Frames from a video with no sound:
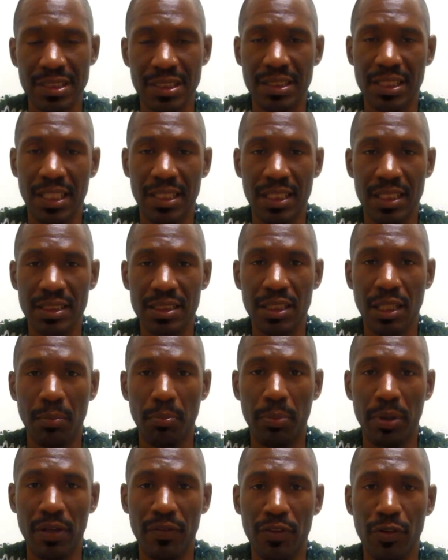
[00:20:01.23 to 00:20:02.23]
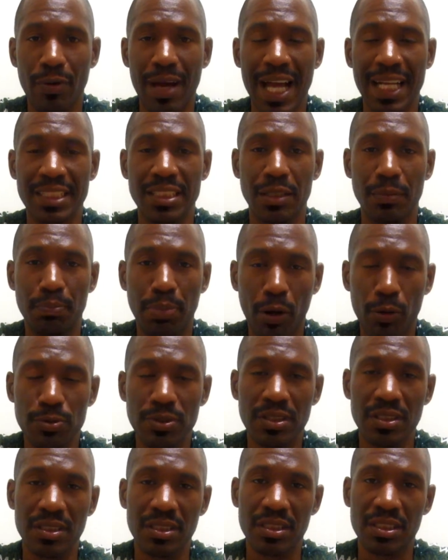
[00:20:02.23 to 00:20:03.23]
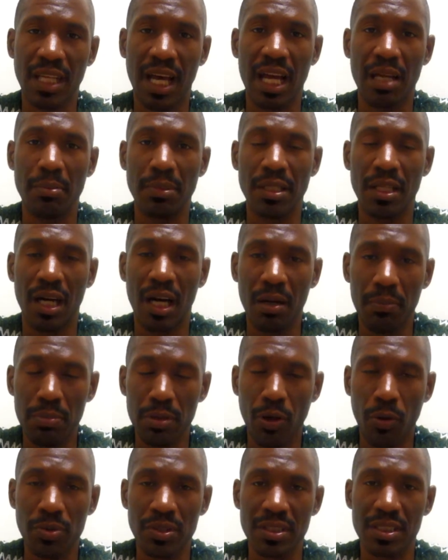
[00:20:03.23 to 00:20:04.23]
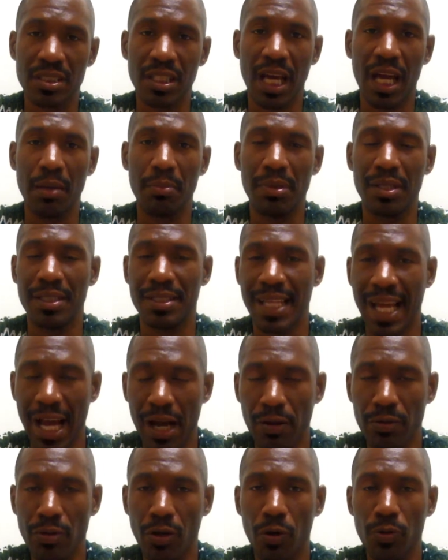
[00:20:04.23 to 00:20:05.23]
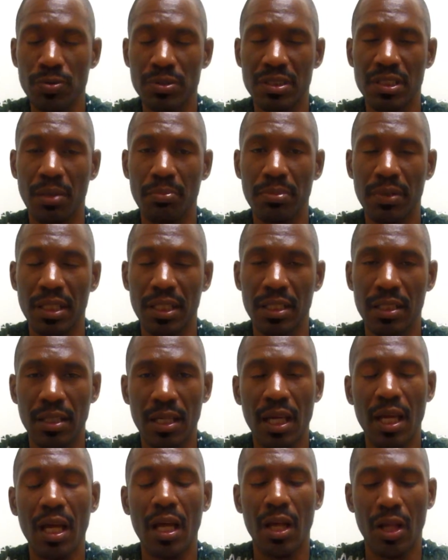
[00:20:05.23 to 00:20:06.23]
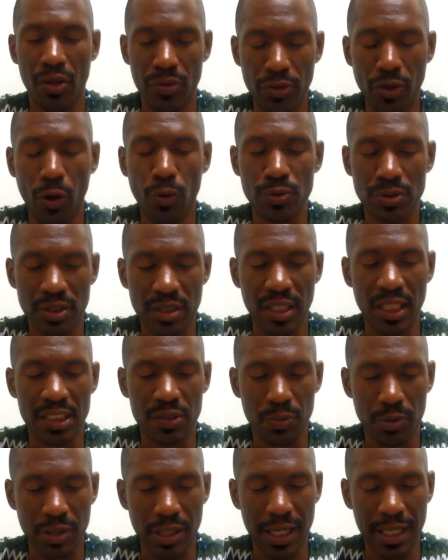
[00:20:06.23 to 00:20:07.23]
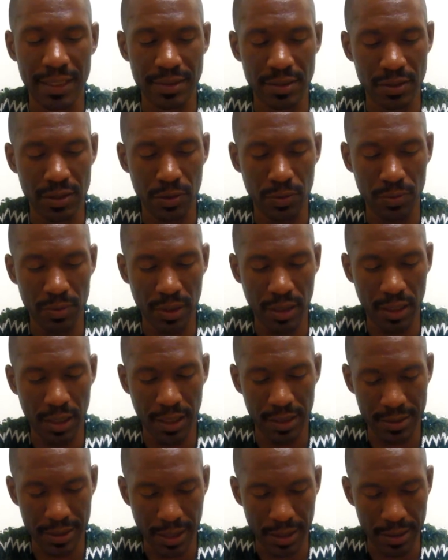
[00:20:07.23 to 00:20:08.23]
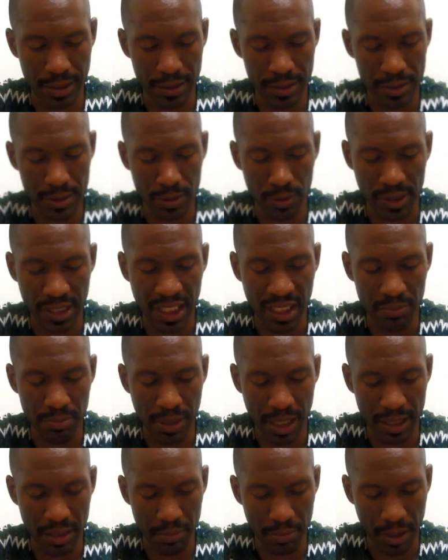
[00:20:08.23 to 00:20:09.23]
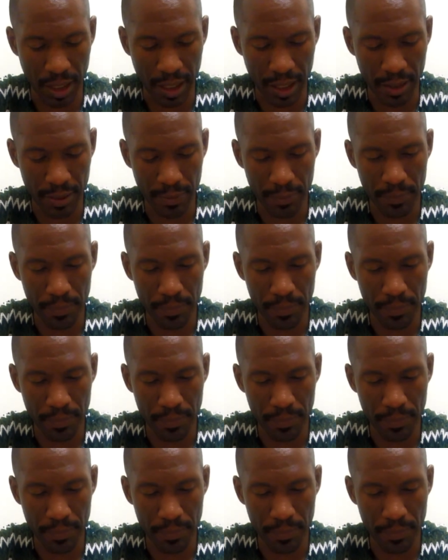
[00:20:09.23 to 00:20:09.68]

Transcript: attendance. But if you actually post an assignment, upload an assignment, download something, those things will constitute attendance. So keep that in mind.